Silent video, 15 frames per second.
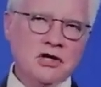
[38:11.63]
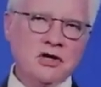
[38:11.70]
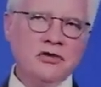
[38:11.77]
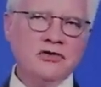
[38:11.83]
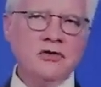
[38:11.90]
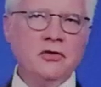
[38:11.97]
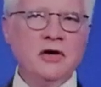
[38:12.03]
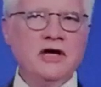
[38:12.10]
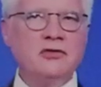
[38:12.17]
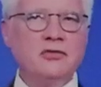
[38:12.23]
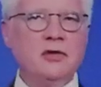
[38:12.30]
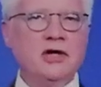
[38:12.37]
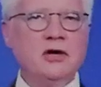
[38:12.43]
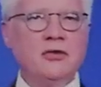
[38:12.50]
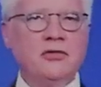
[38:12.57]
So as
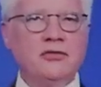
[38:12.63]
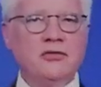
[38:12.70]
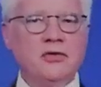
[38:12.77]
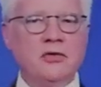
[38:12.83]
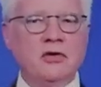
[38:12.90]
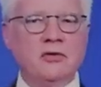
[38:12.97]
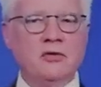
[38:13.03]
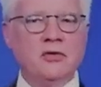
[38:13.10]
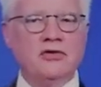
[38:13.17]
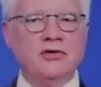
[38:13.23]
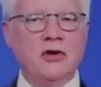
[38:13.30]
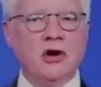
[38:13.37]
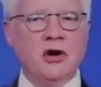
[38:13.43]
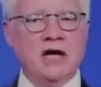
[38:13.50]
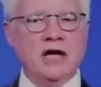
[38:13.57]
we go through and we're
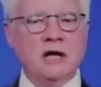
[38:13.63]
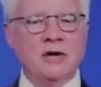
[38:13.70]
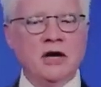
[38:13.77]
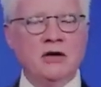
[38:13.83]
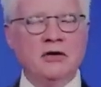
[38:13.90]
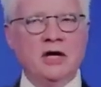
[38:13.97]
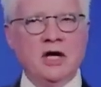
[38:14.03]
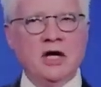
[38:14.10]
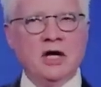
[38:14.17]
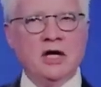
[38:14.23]
talking about,